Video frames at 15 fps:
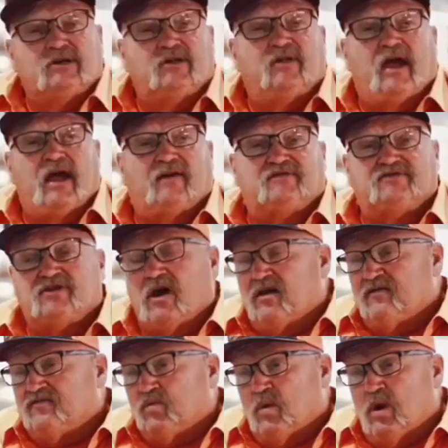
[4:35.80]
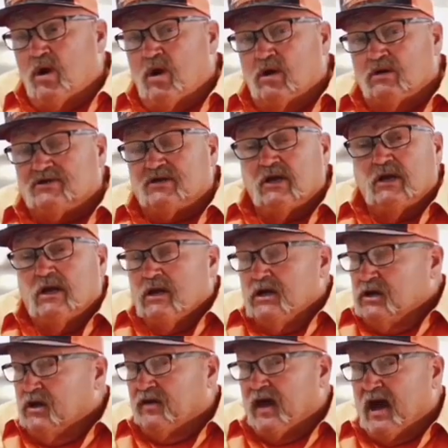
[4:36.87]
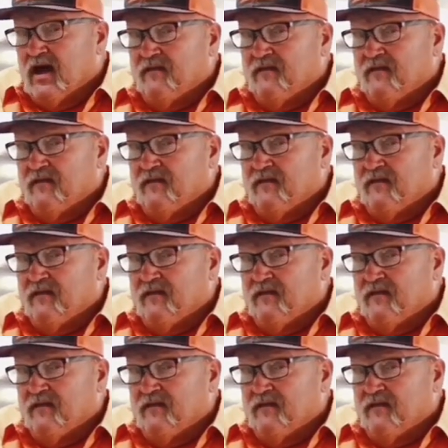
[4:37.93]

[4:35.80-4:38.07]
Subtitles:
Do they have soft walls? Do they